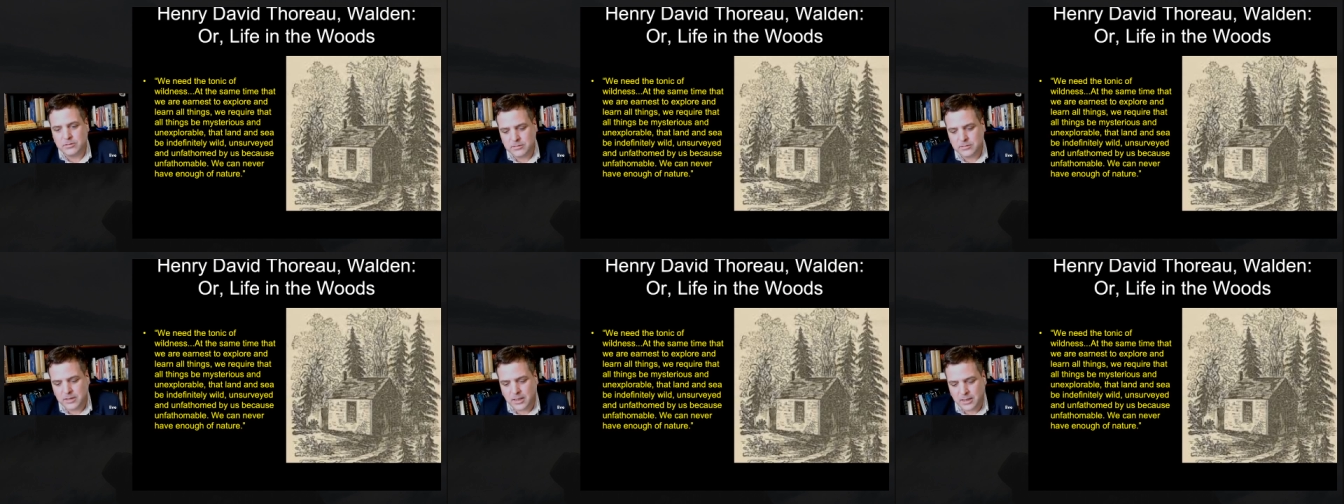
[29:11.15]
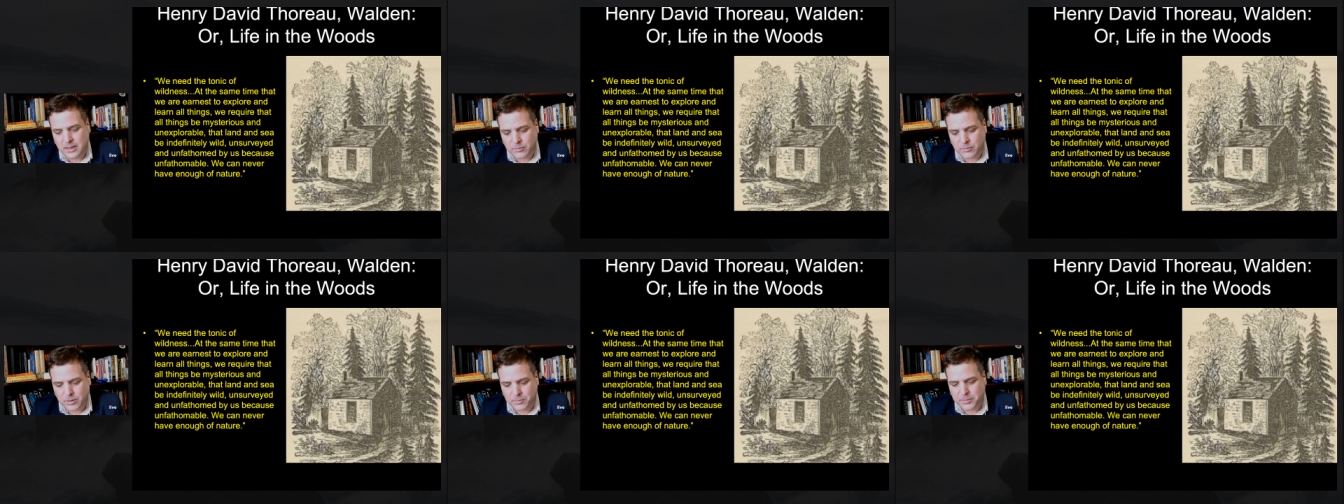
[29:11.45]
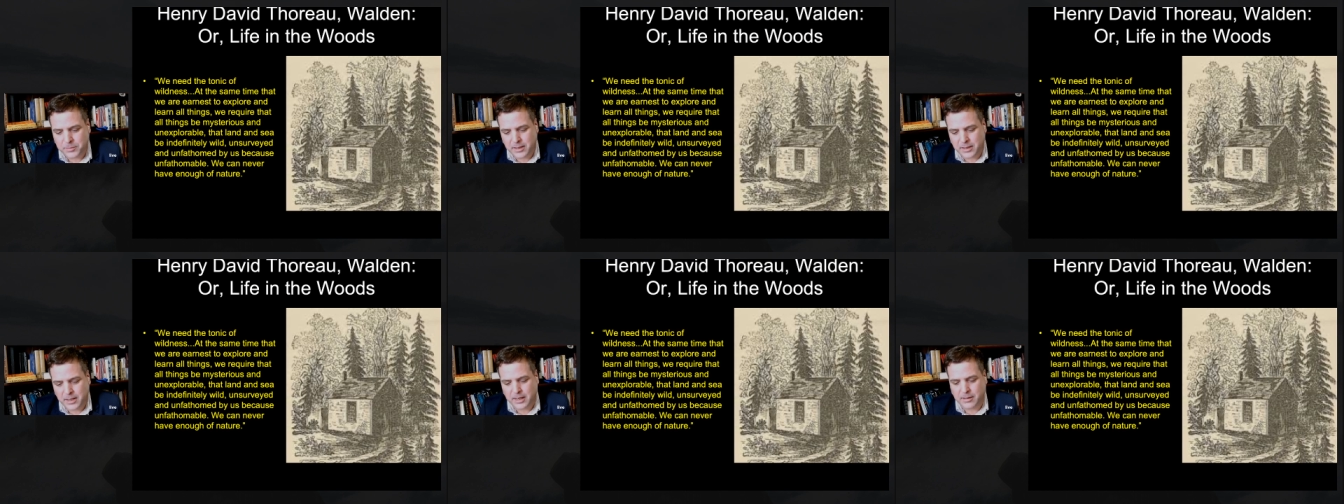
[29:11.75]
uh, what
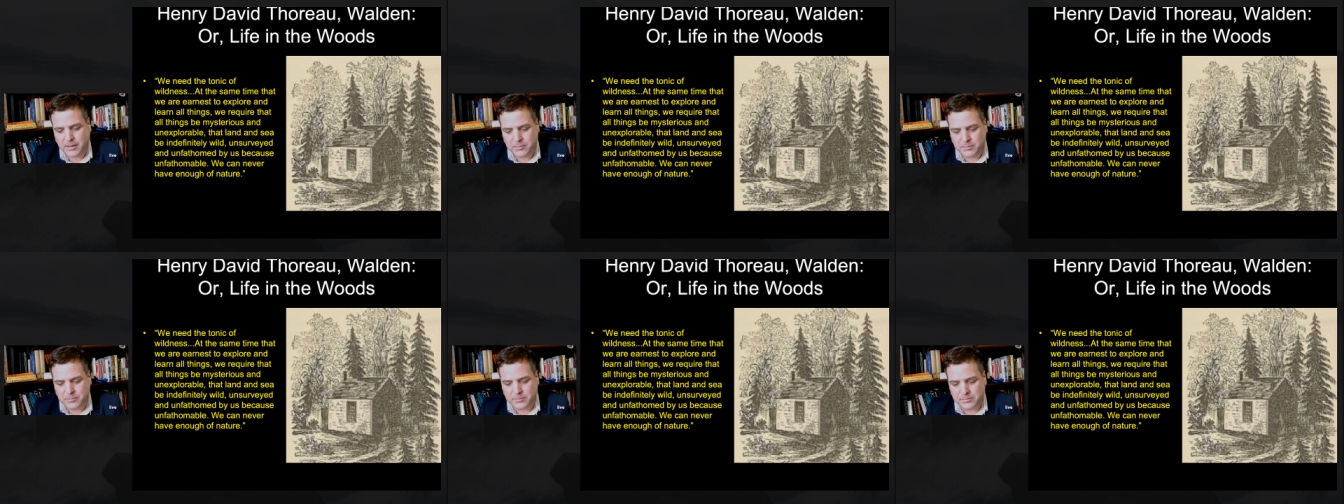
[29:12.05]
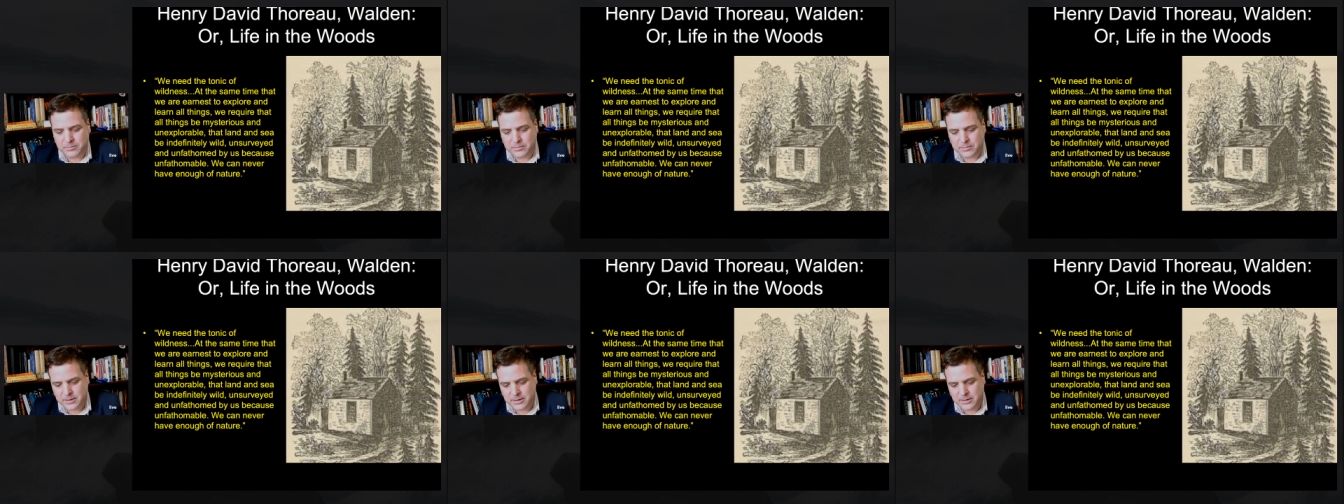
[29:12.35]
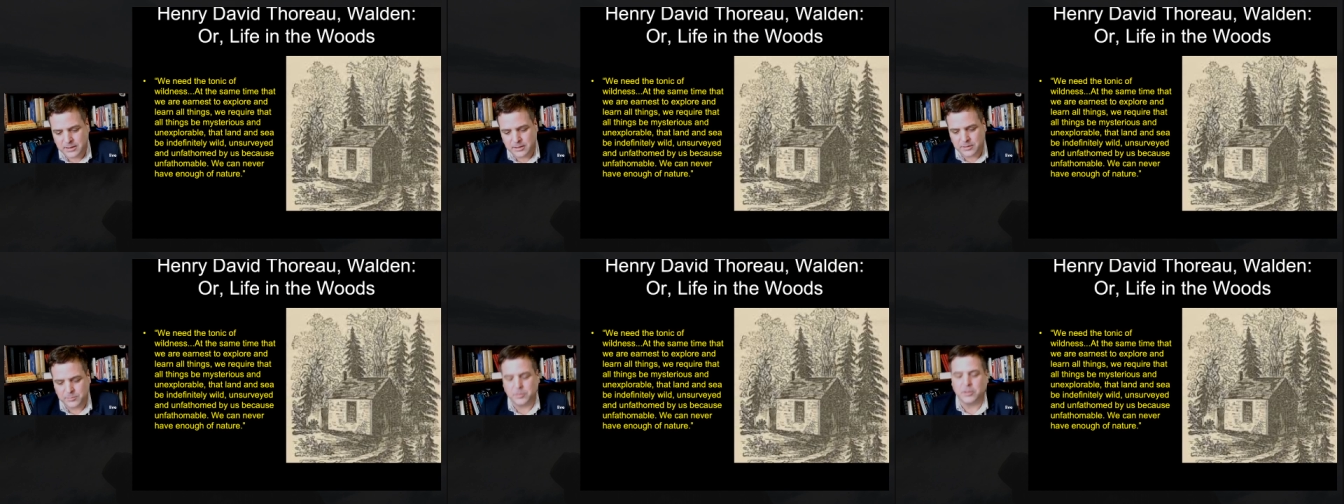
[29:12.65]
became
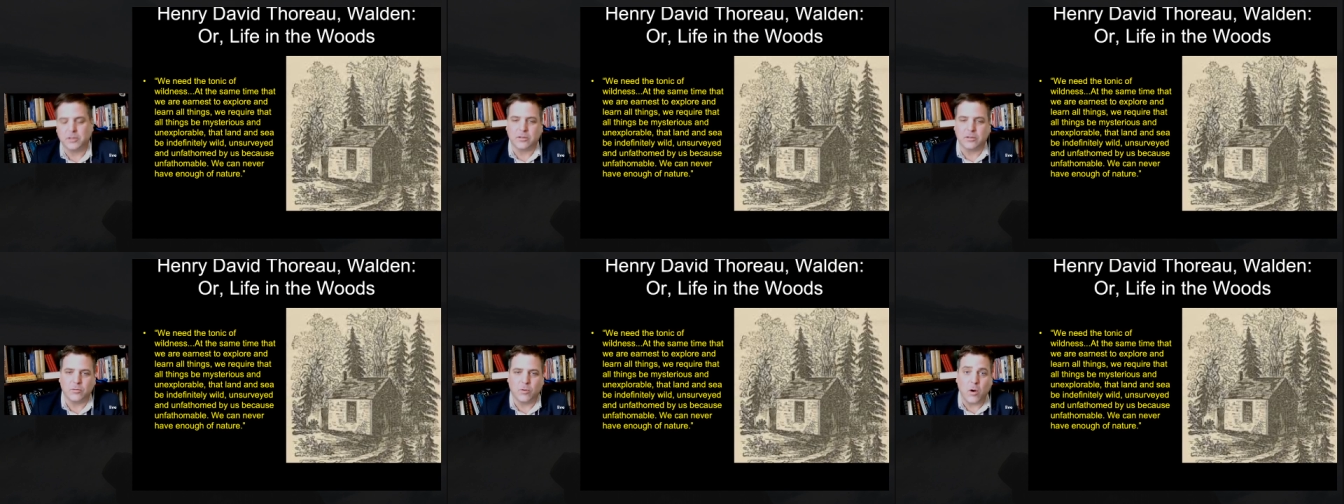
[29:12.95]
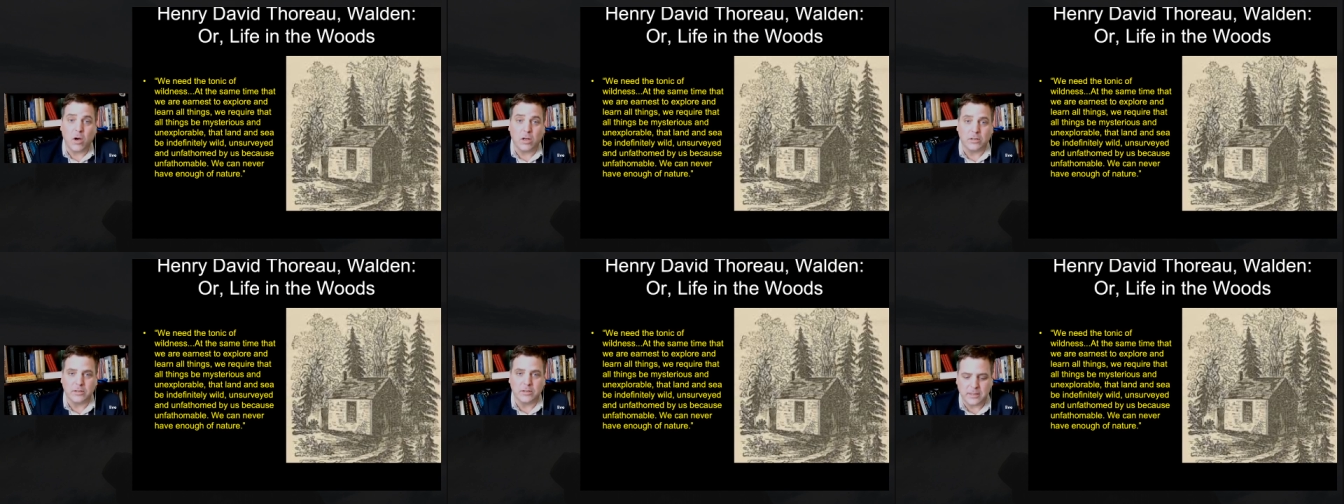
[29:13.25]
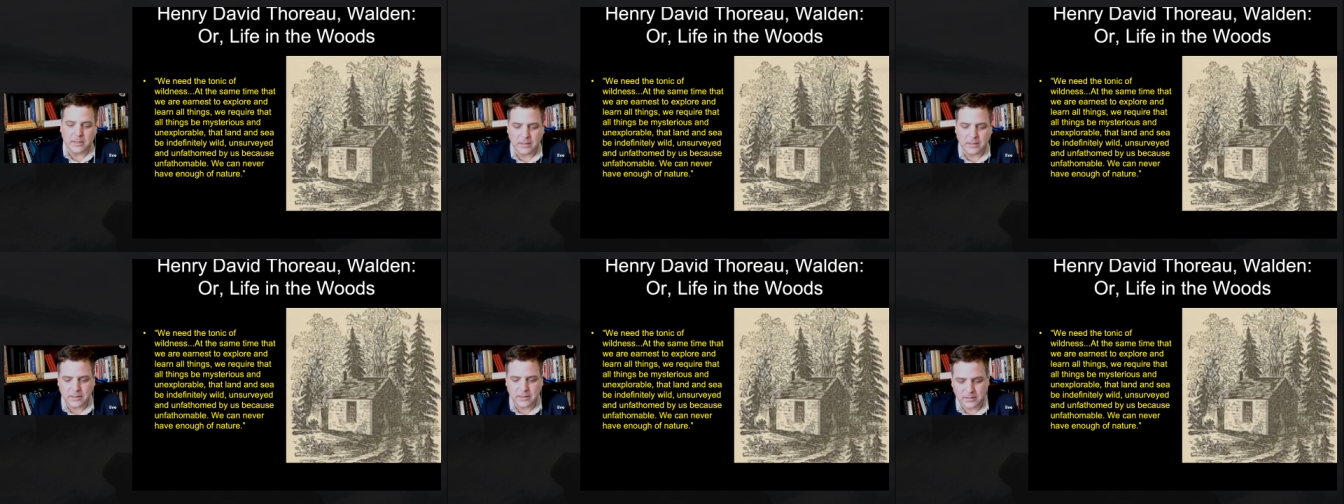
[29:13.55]
his book
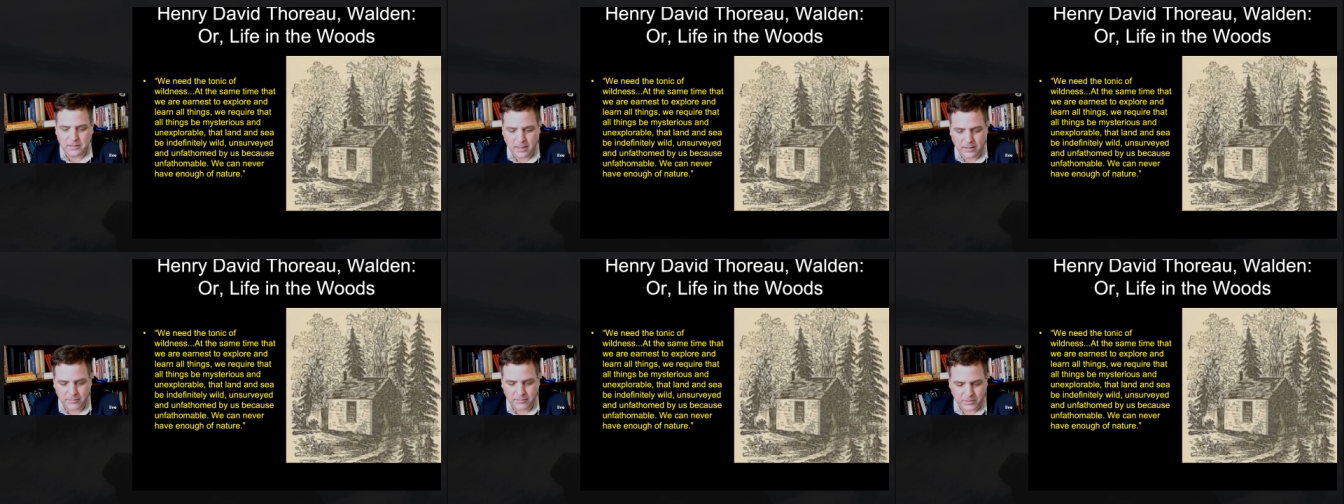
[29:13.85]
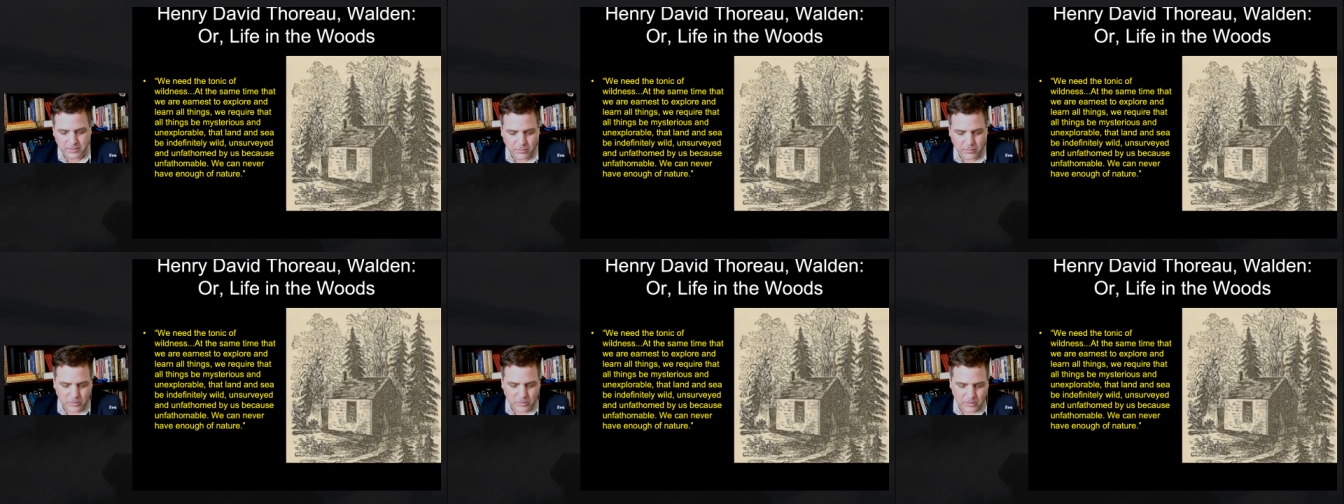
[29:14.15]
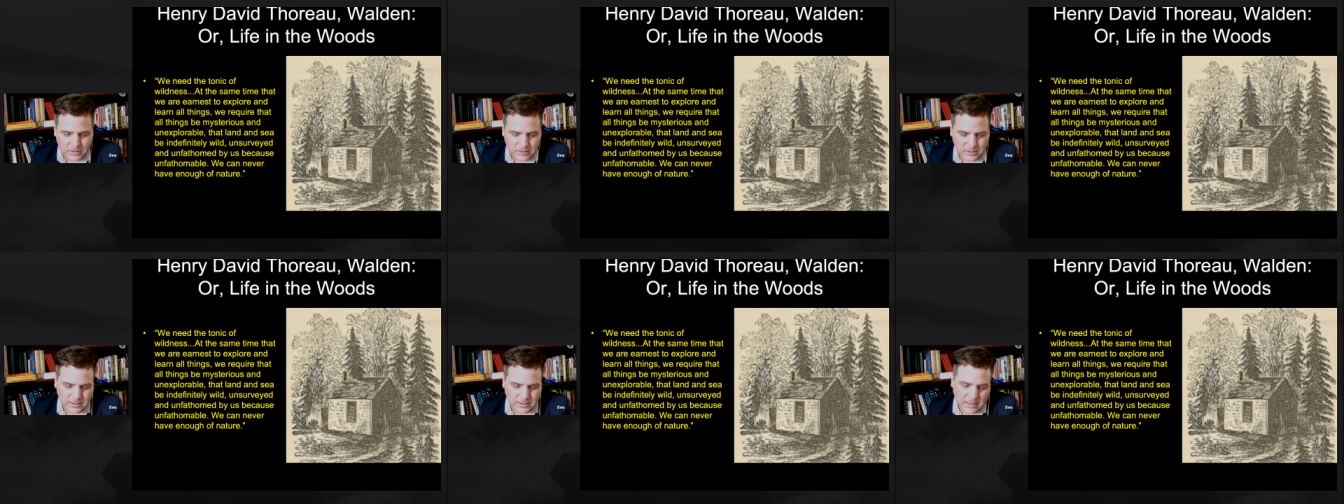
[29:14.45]
Walden Life in the Woods.